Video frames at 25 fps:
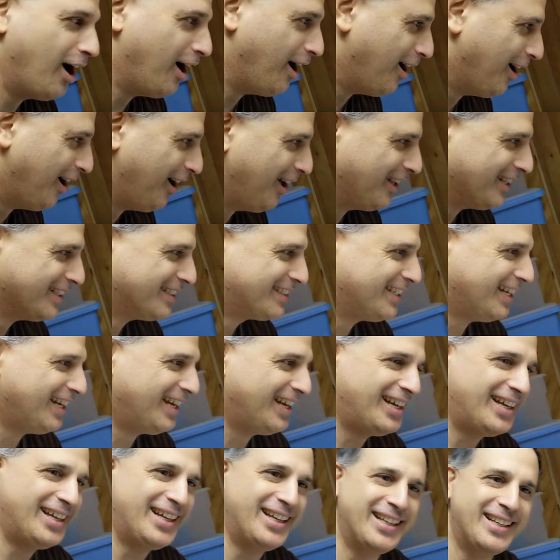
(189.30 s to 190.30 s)
All
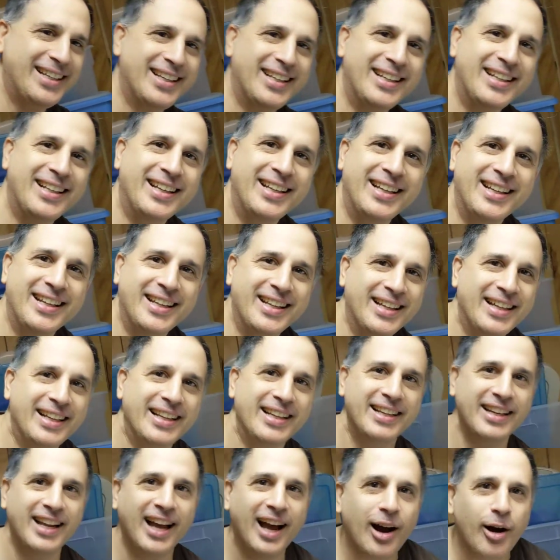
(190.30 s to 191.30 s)
done.
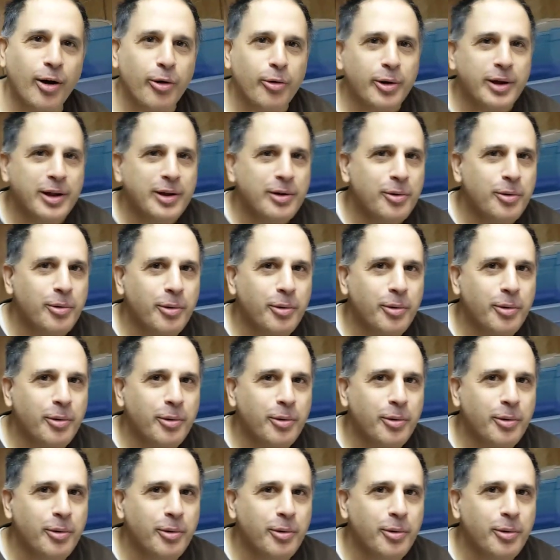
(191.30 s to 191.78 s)
Now we